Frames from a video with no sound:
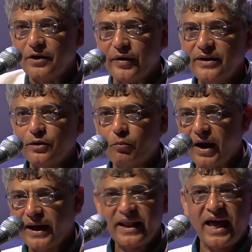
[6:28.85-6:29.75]
drink the
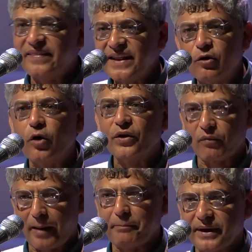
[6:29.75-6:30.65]
wine, and then go on a
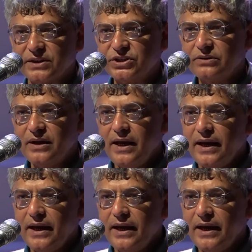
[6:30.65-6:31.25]
rampage.